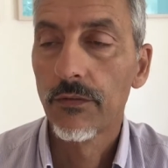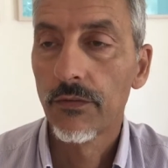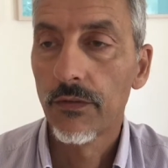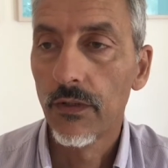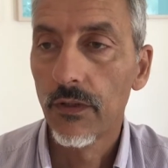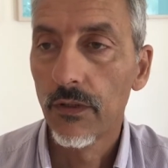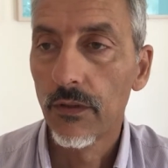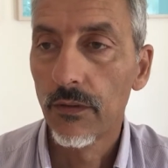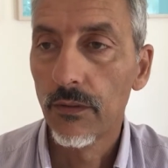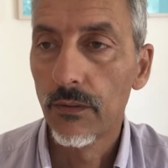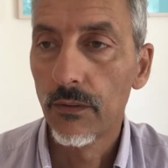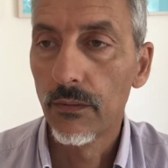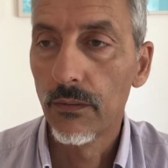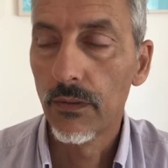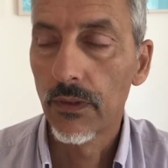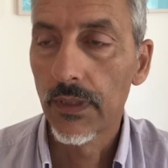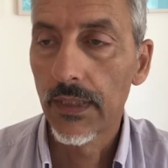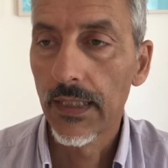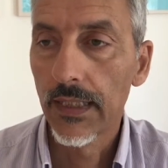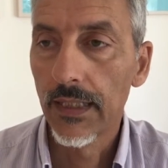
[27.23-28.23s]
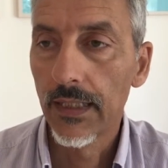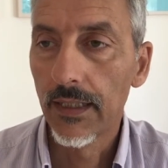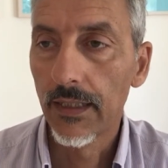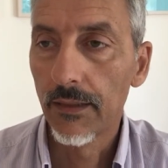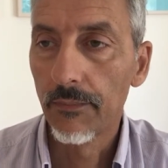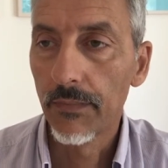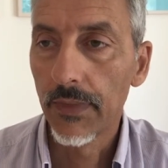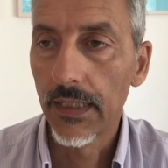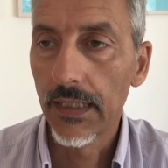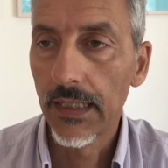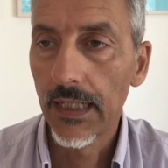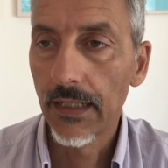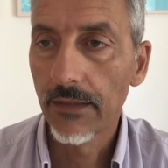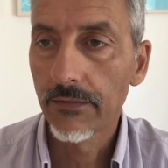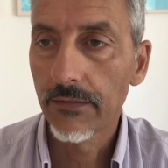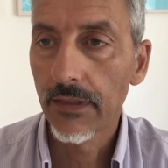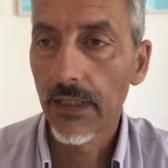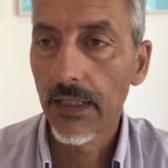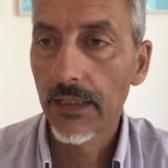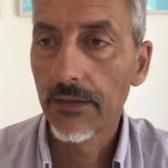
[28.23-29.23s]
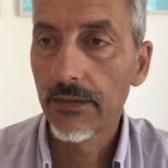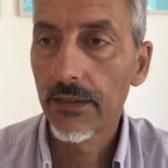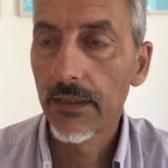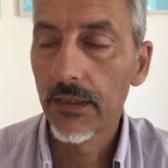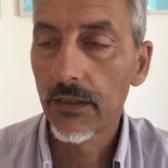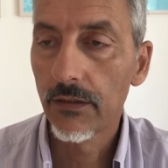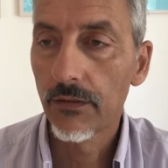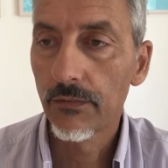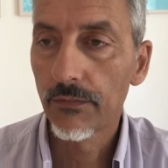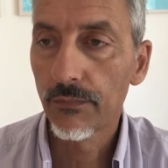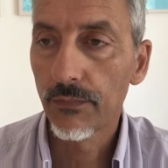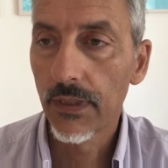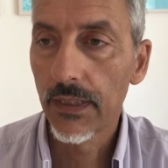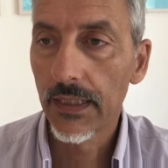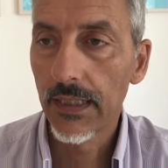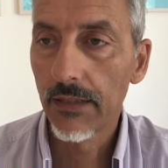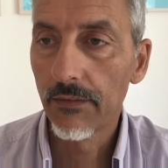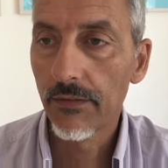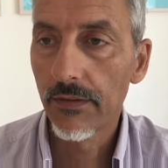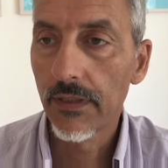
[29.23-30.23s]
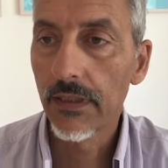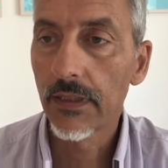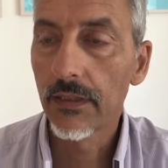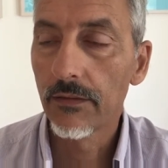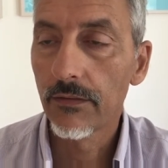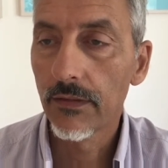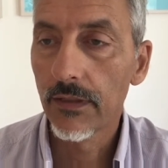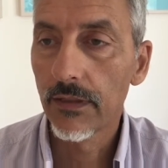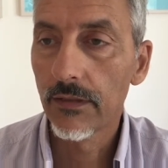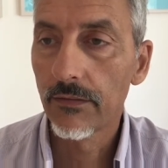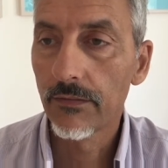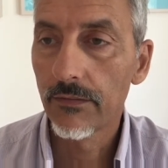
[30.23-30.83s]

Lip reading: So it has an idea of when everything